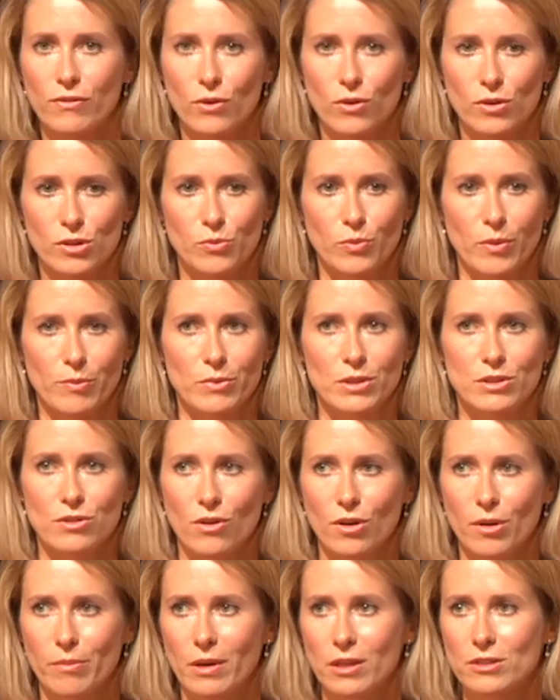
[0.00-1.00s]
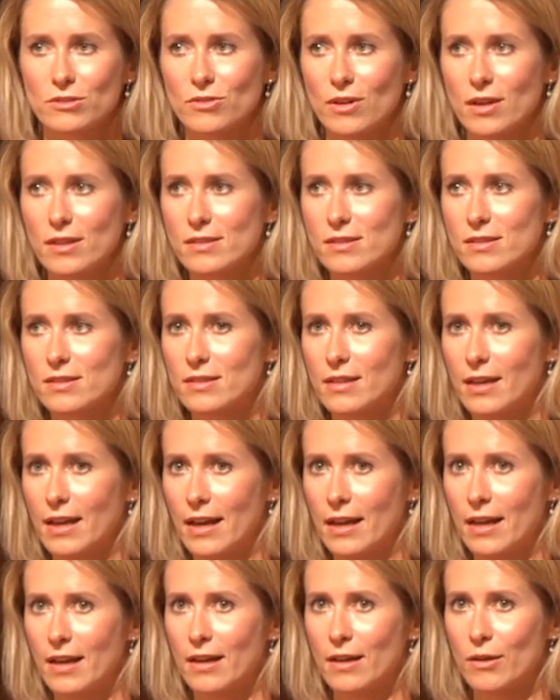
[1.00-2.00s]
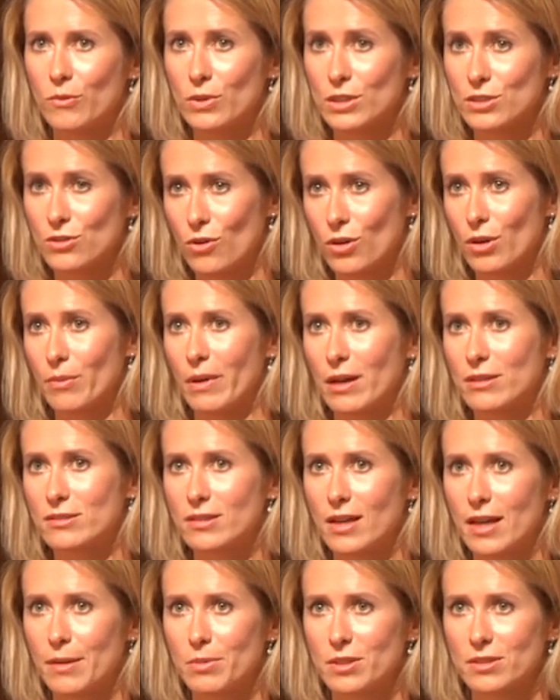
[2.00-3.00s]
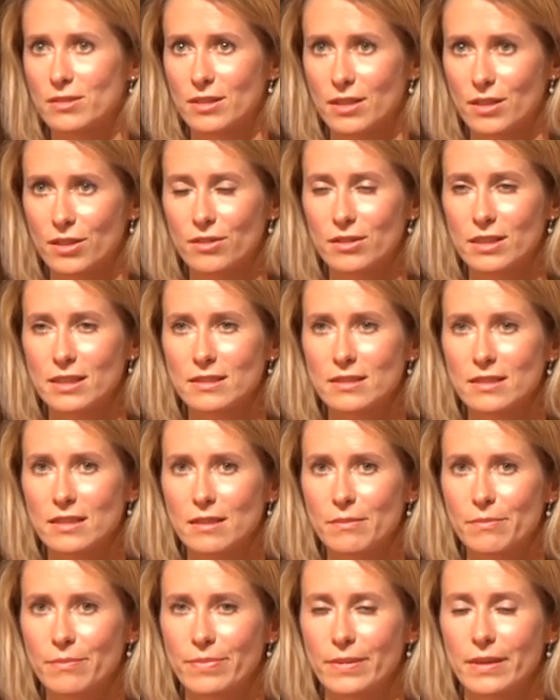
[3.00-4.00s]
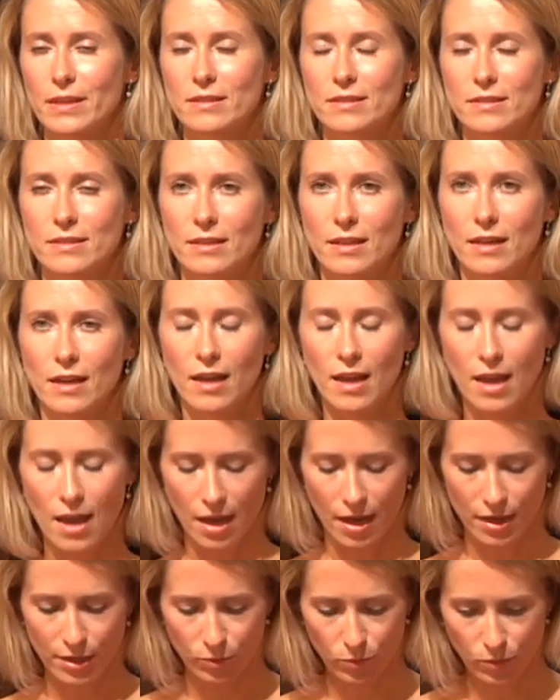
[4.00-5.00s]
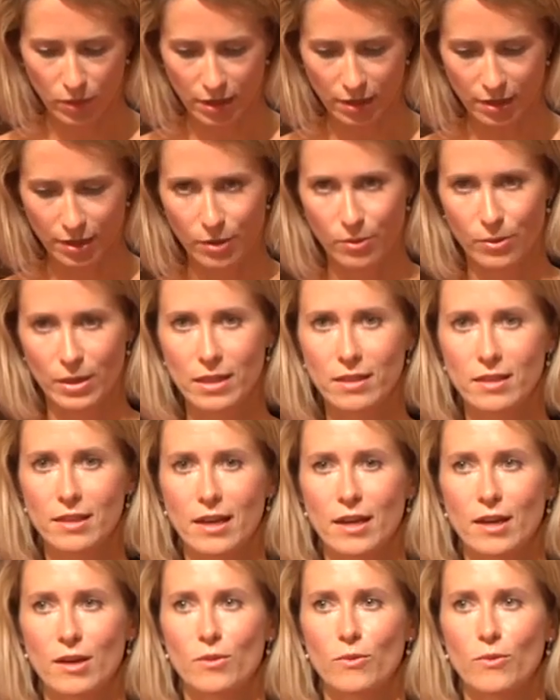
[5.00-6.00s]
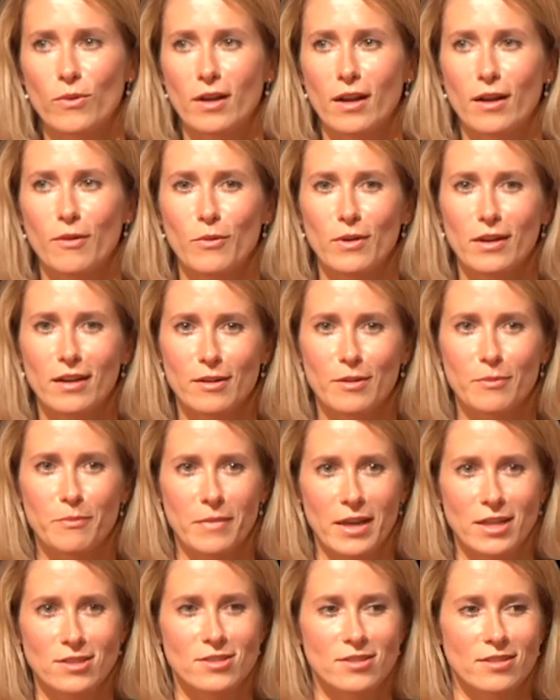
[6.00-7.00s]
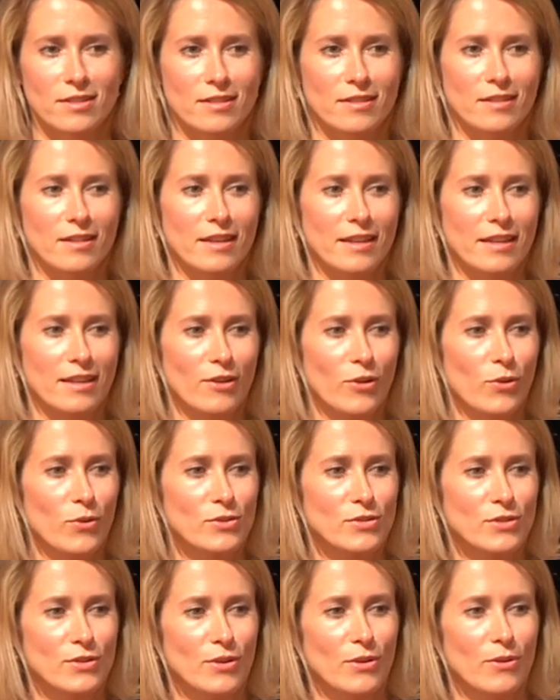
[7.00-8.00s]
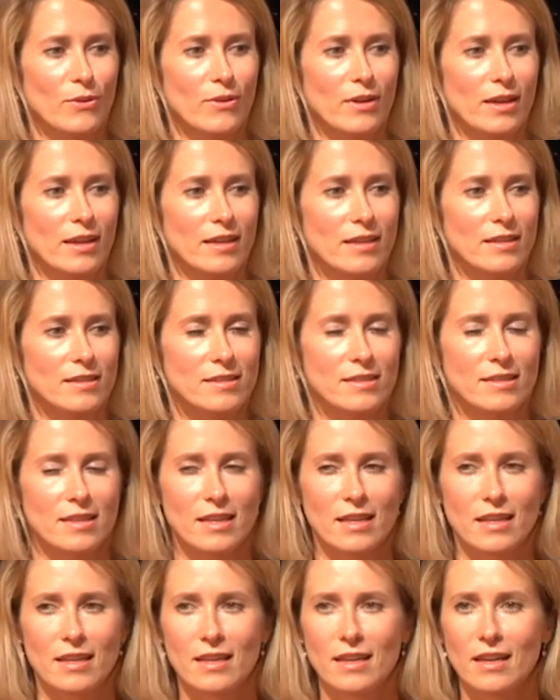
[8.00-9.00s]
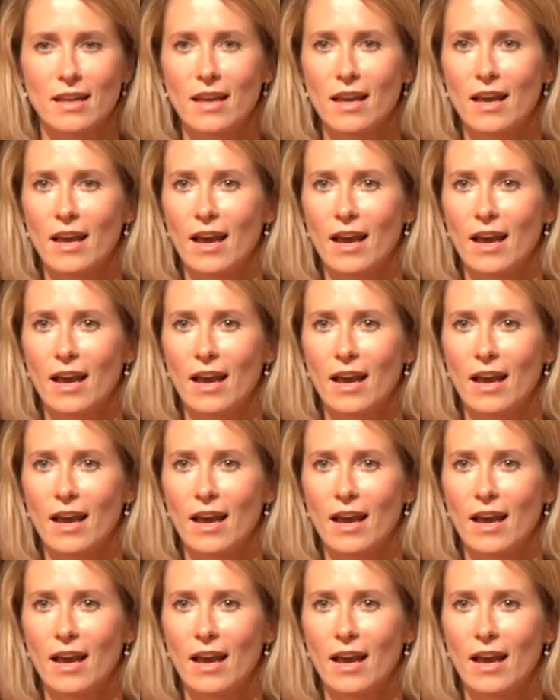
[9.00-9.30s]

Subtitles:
course, when we talk about trust, we talk about cybersecurity, but I don't want to go in there. What I want to mention also is the